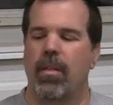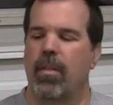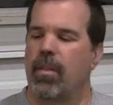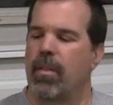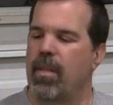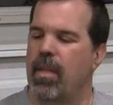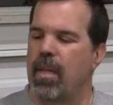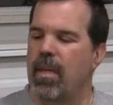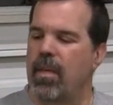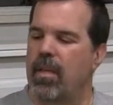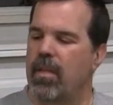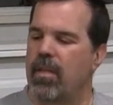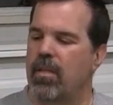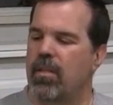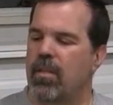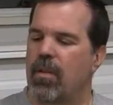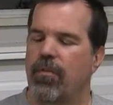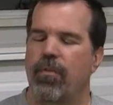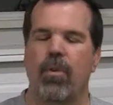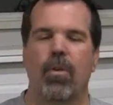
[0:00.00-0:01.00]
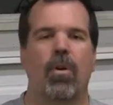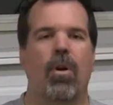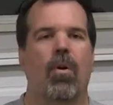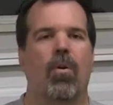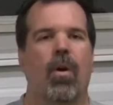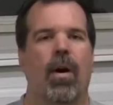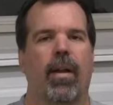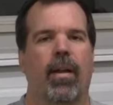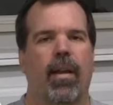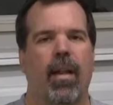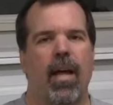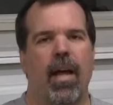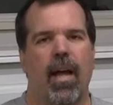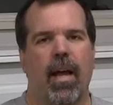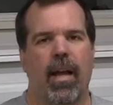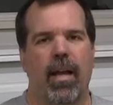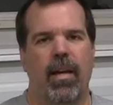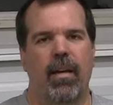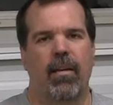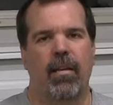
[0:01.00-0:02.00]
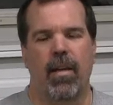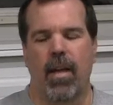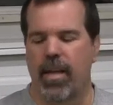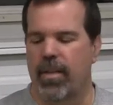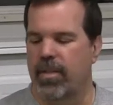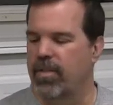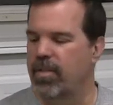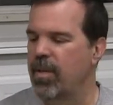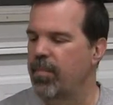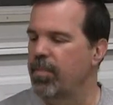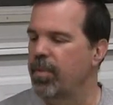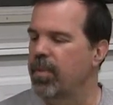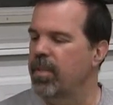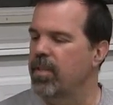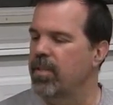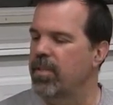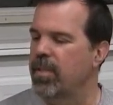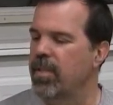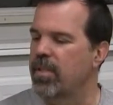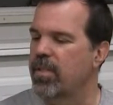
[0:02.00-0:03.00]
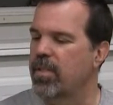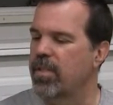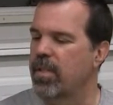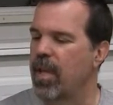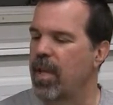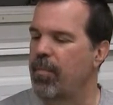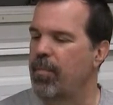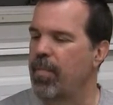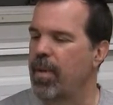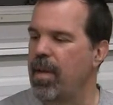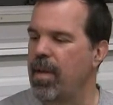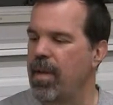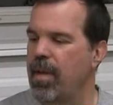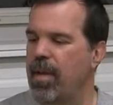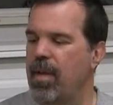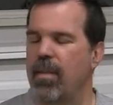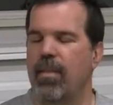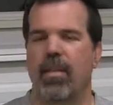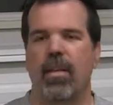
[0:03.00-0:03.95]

These, if you go online, as simple as this can be,